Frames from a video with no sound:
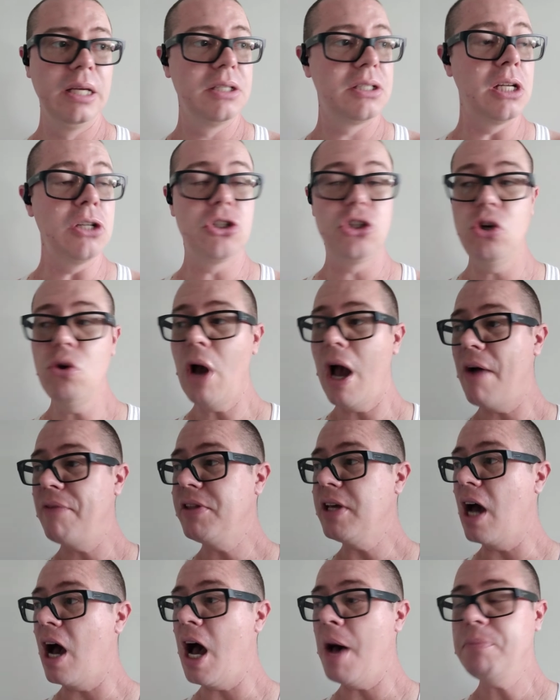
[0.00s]
Since you have
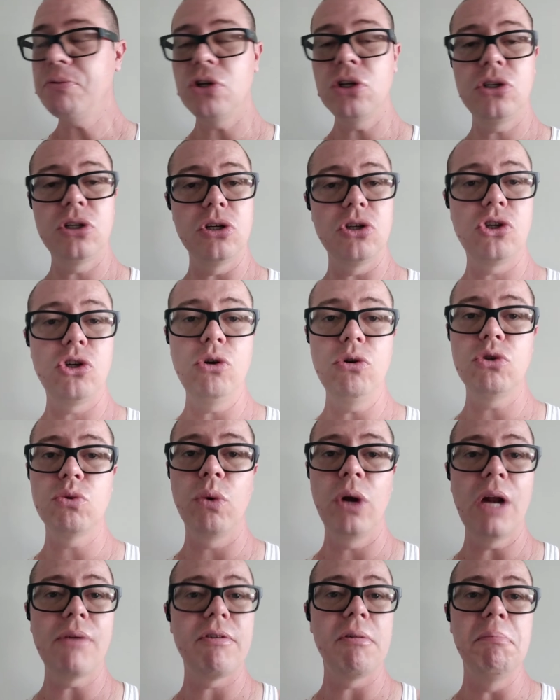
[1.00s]
the option to choose
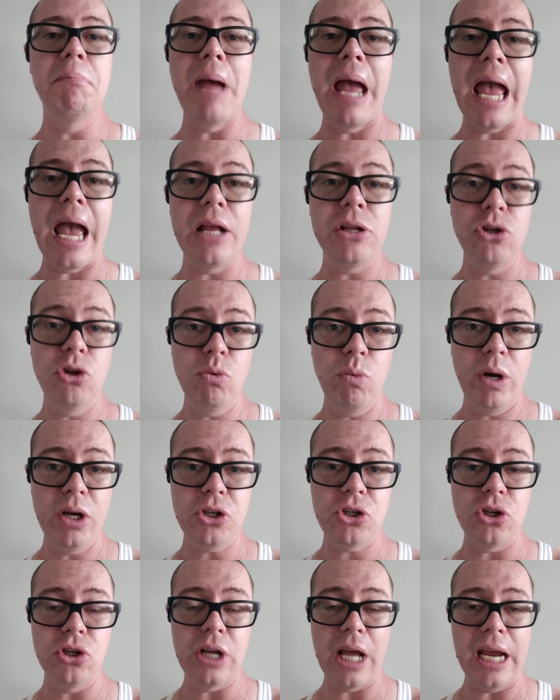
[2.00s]
whatever man you
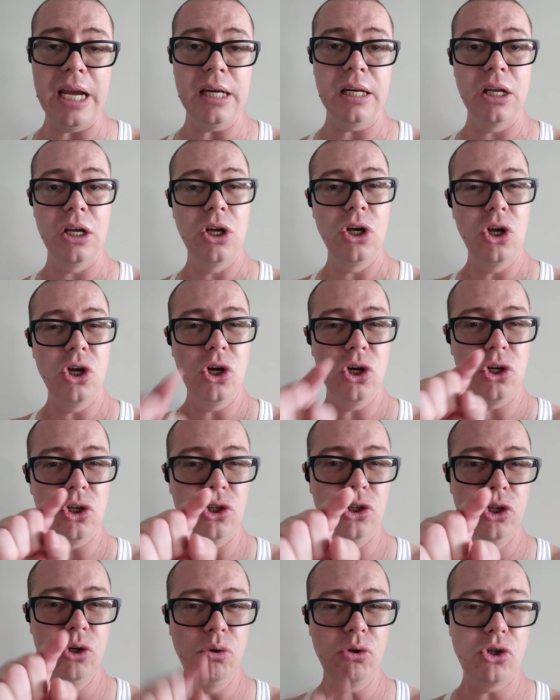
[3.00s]
wish to date,
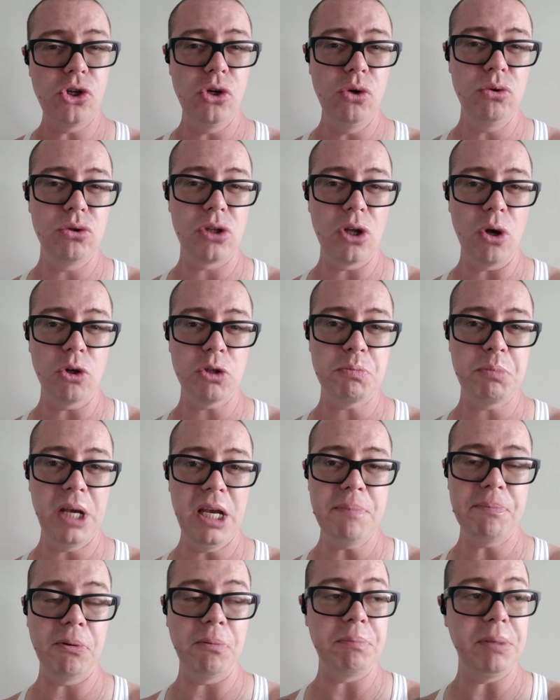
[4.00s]
you choose those
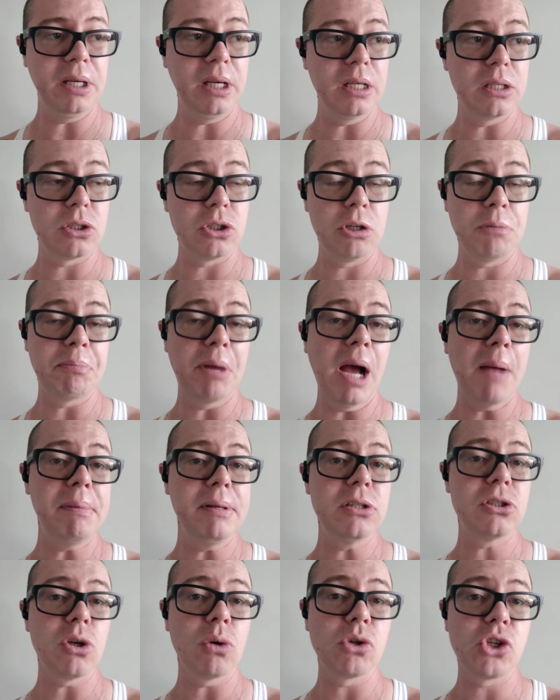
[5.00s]
people because you're
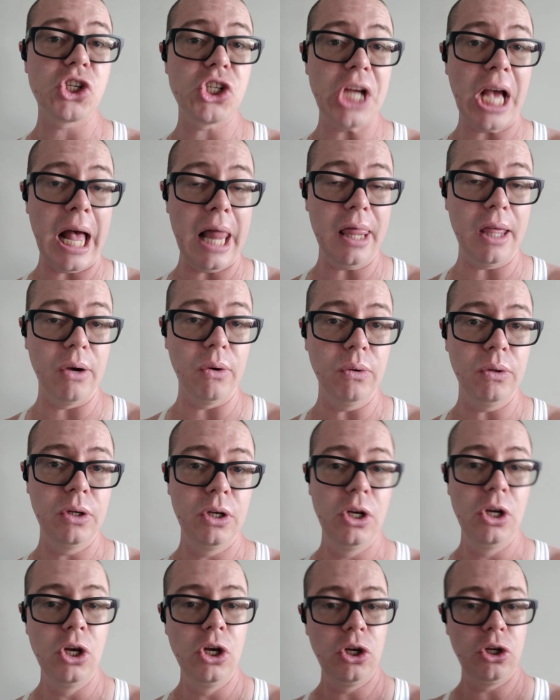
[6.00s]
probably so shallow.
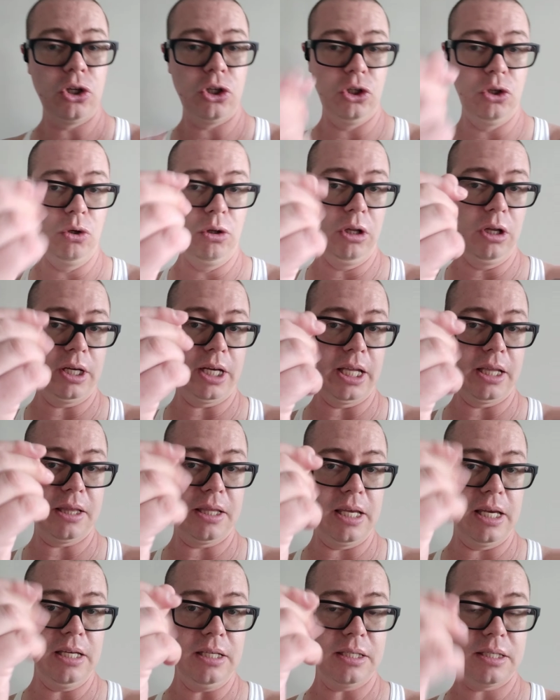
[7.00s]
You look at
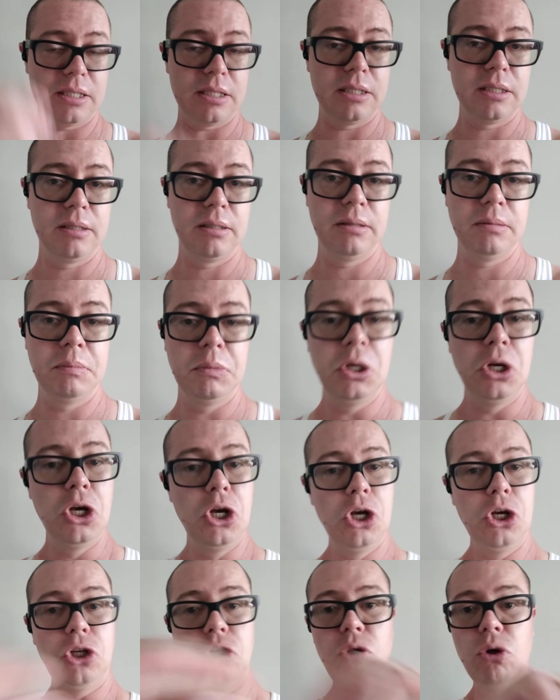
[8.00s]
this,
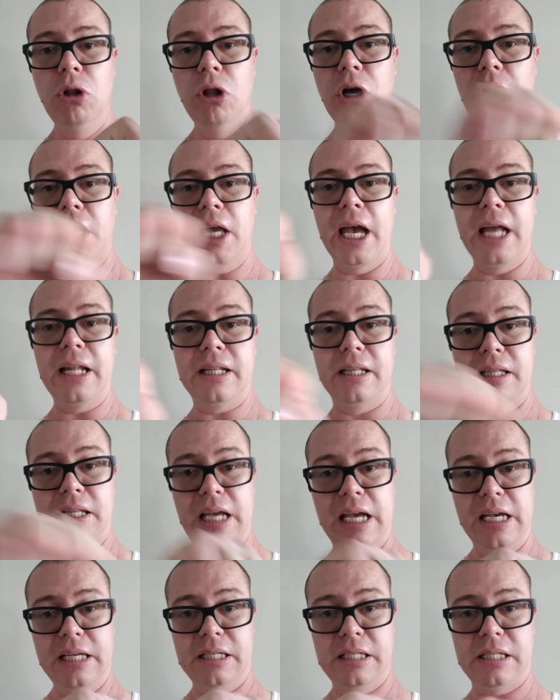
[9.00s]
you look at
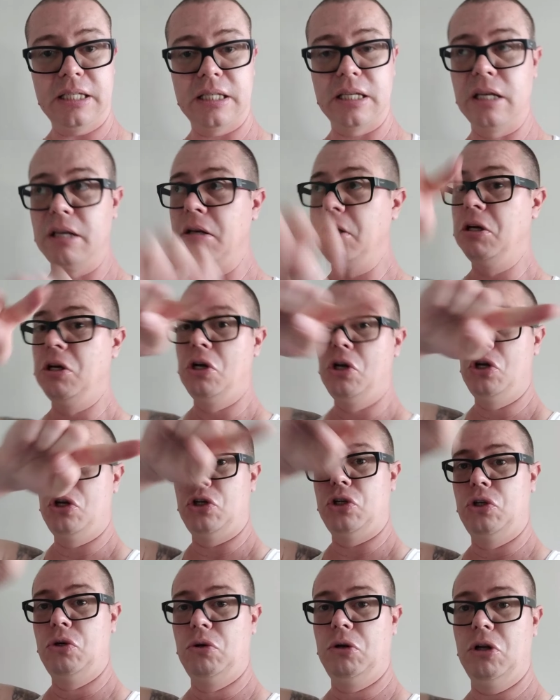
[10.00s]
this,
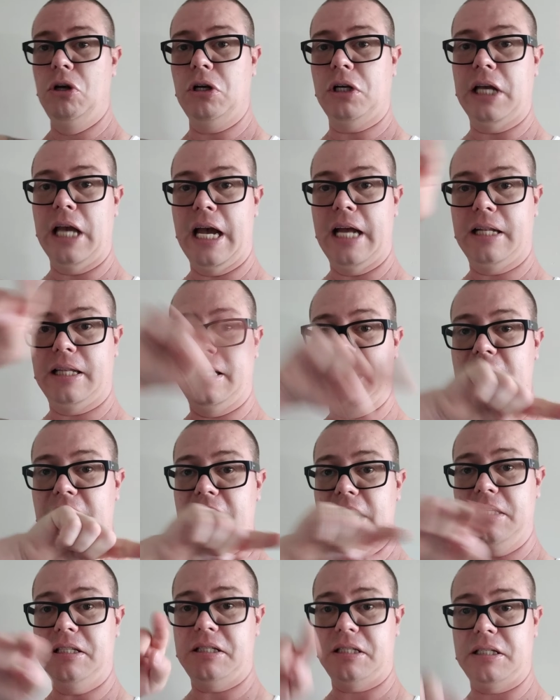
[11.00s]
you look at
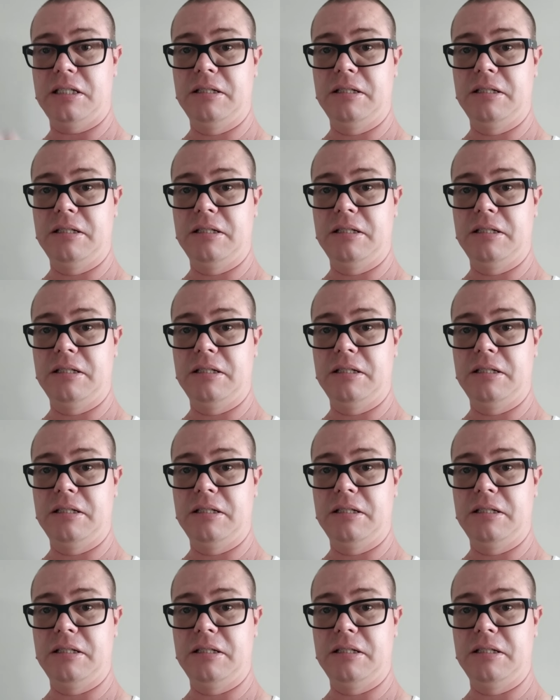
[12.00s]
this.